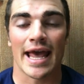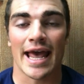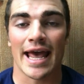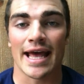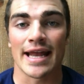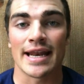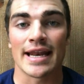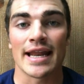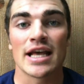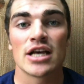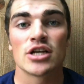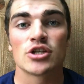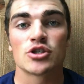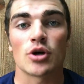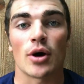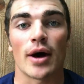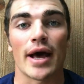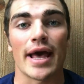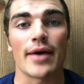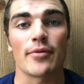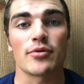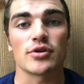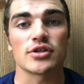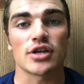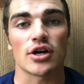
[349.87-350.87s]
And so
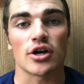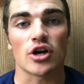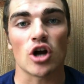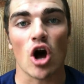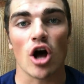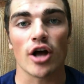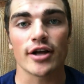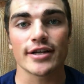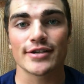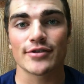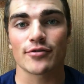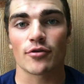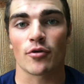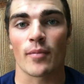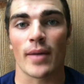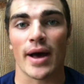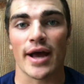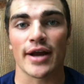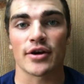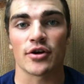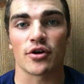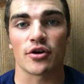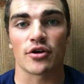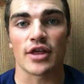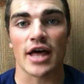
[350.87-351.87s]
it was a constant
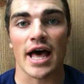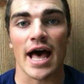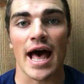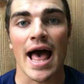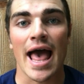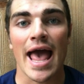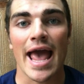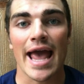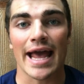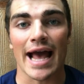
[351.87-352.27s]
reminder that,